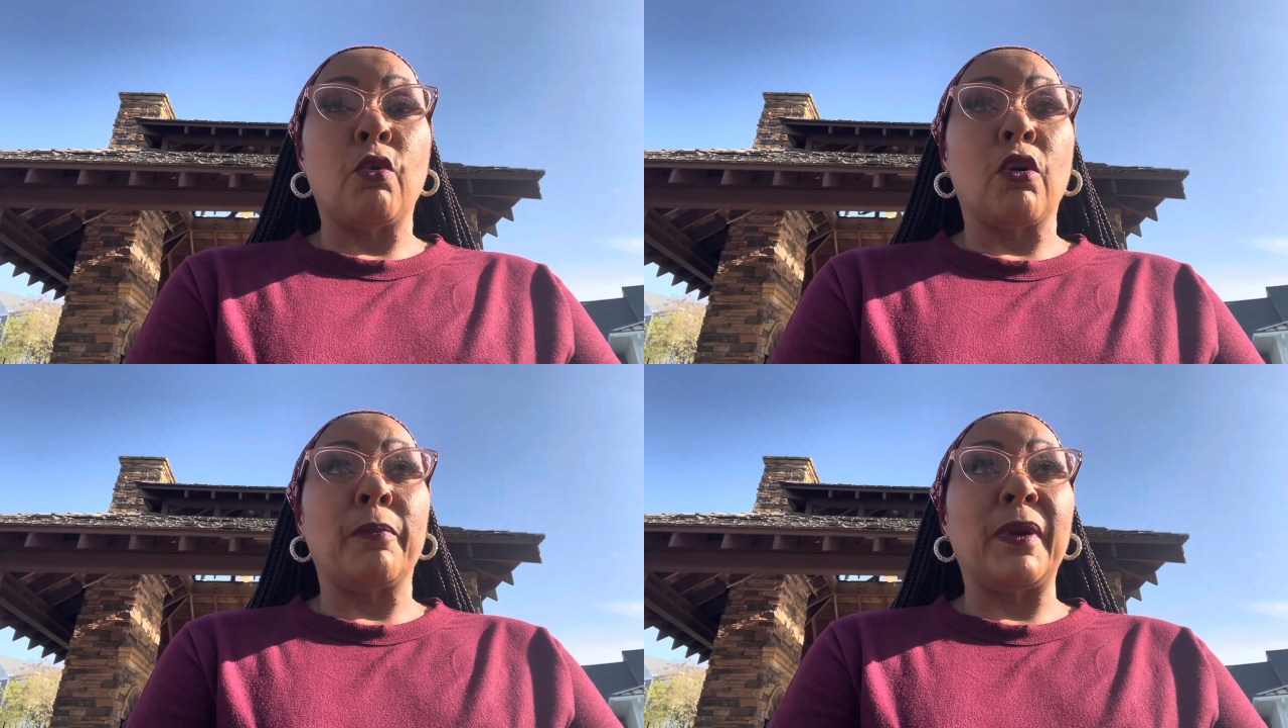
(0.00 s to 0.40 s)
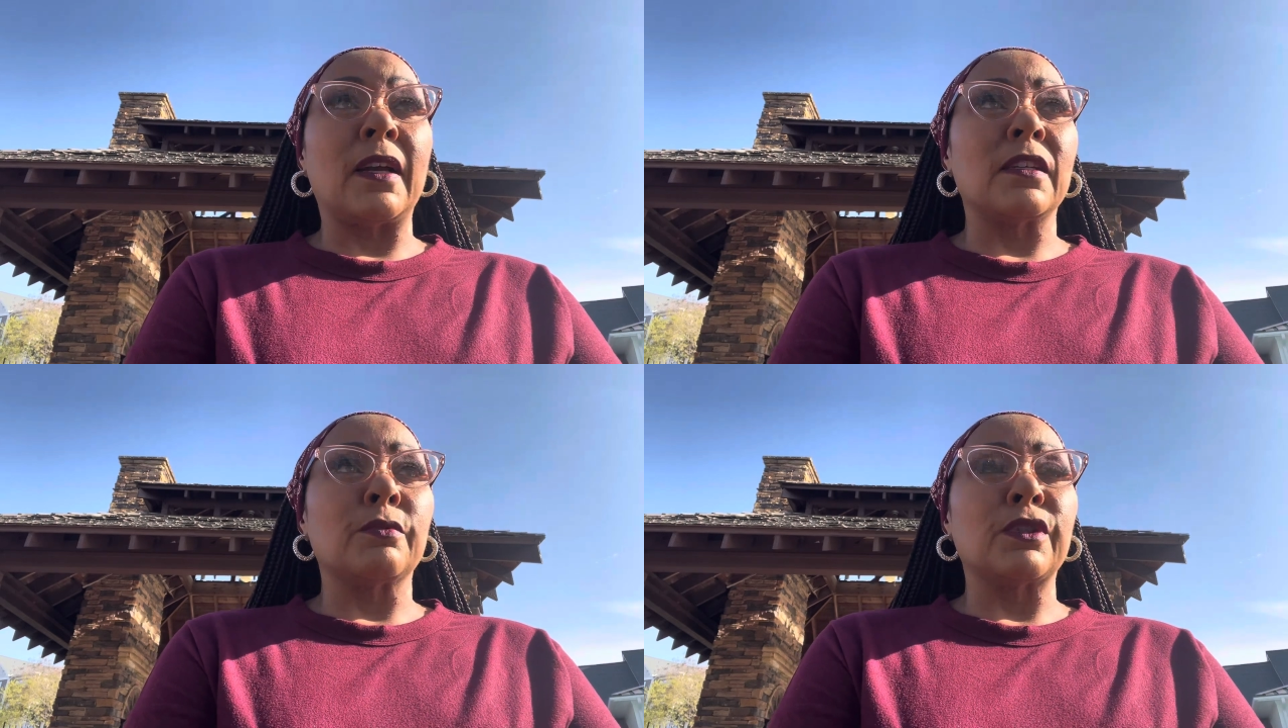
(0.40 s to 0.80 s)
or
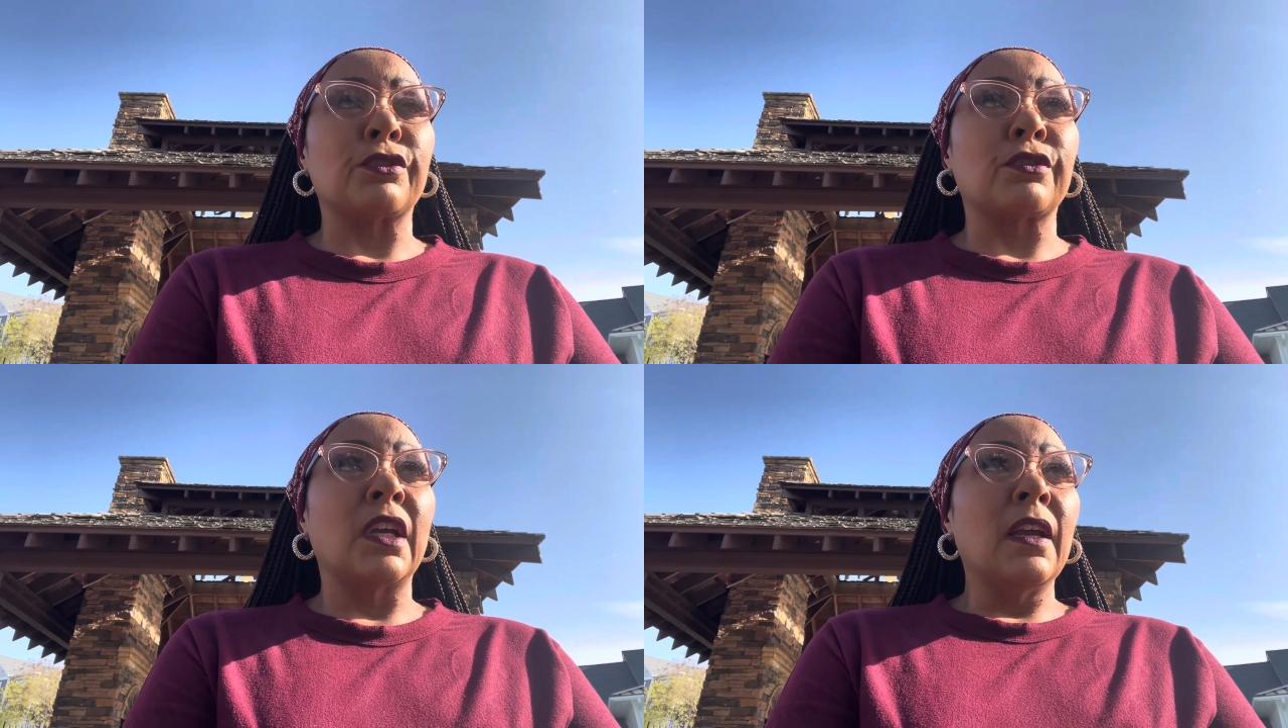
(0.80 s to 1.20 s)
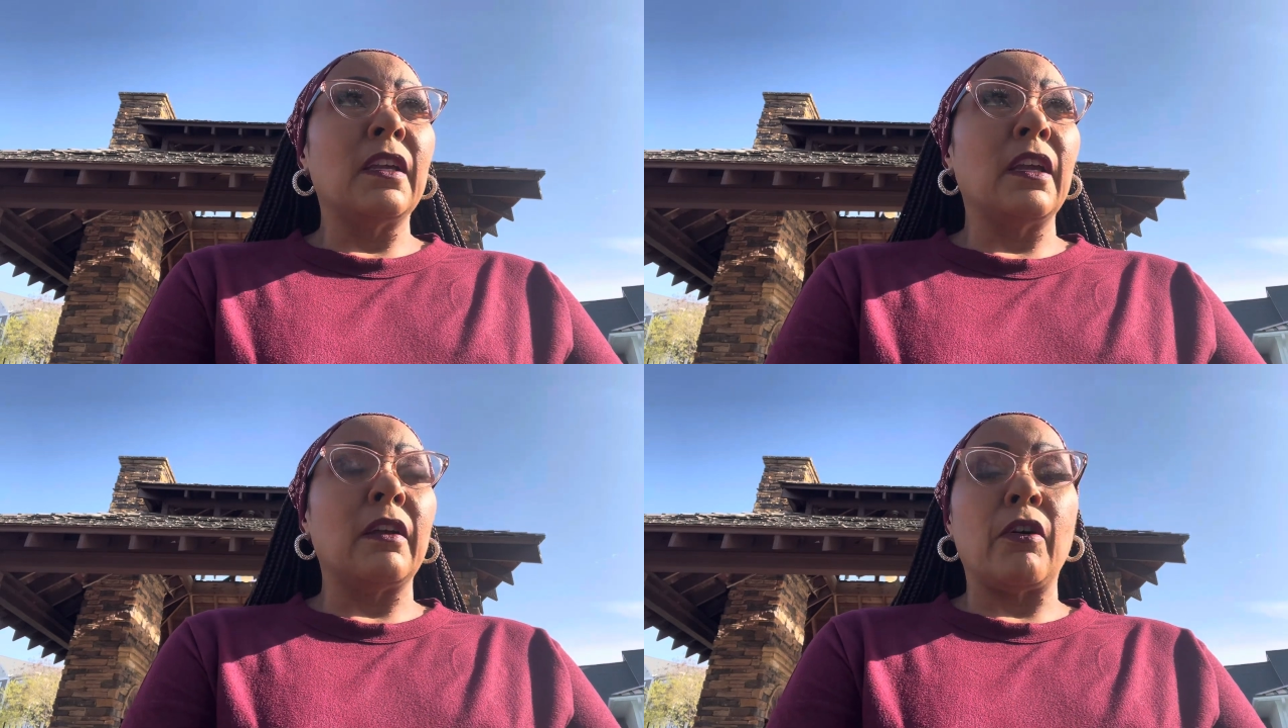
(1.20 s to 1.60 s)
because we're,
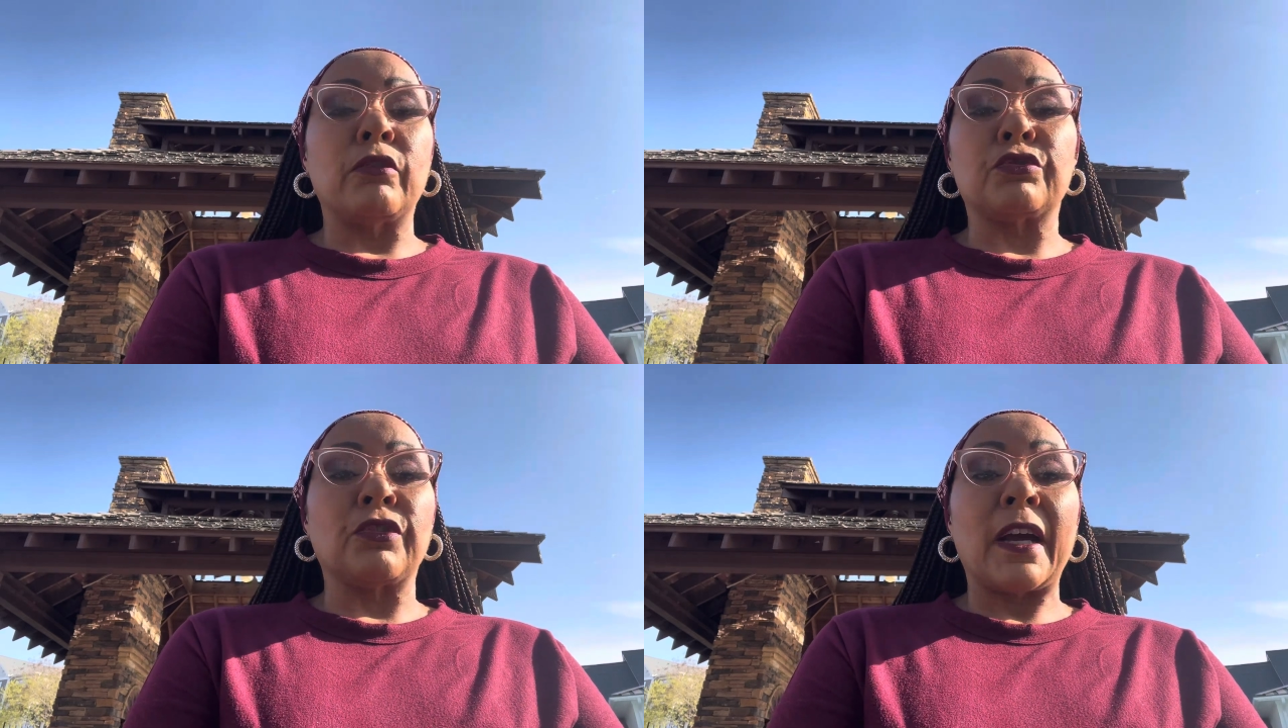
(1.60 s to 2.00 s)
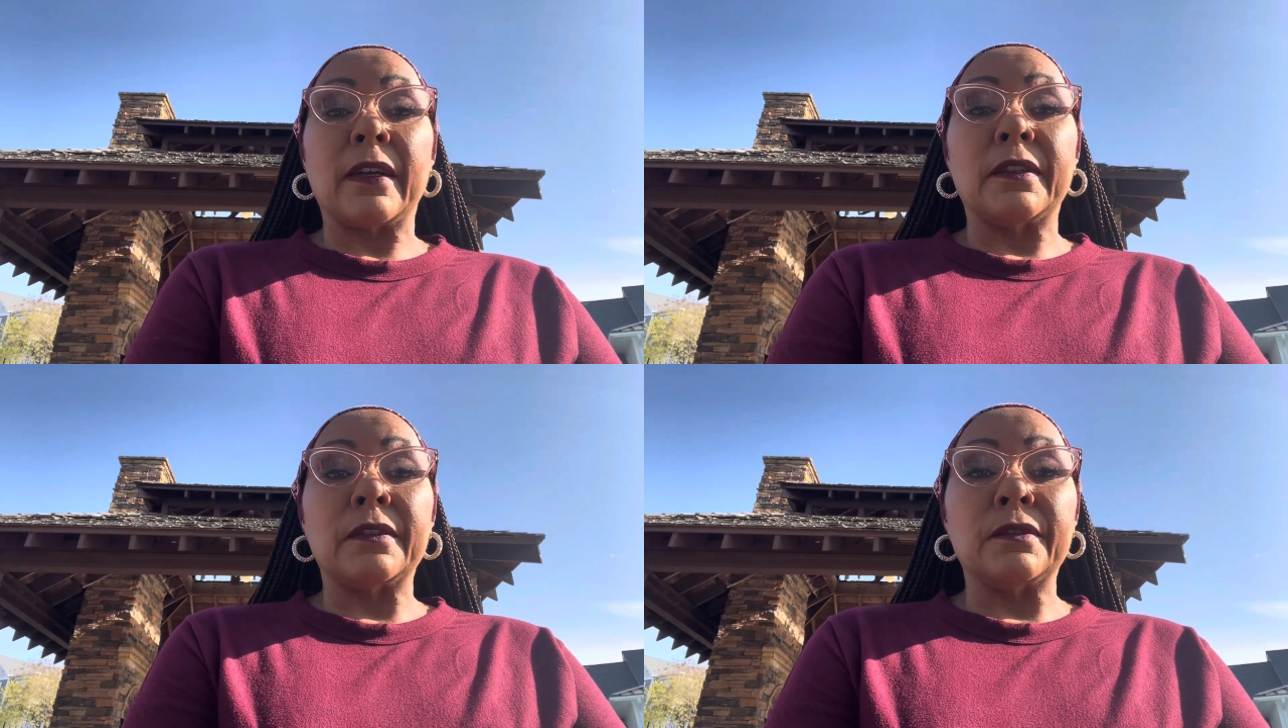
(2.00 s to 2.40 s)

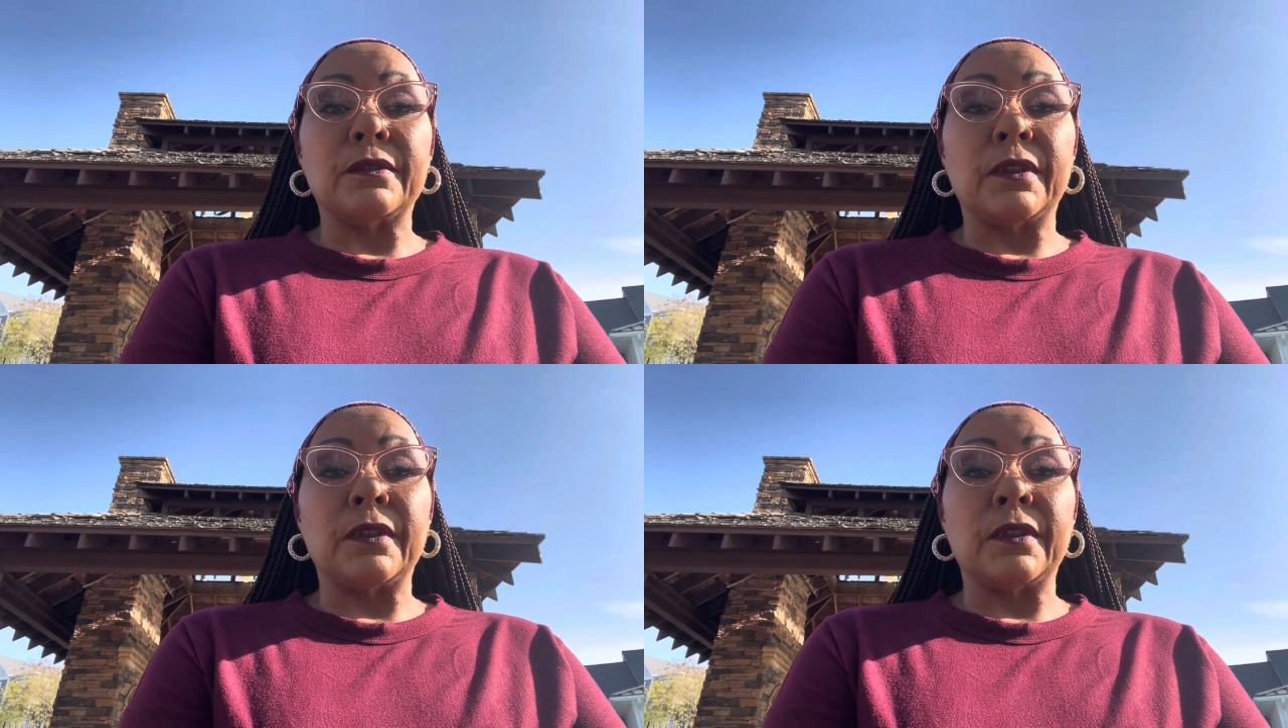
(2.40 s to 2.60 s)
trying to,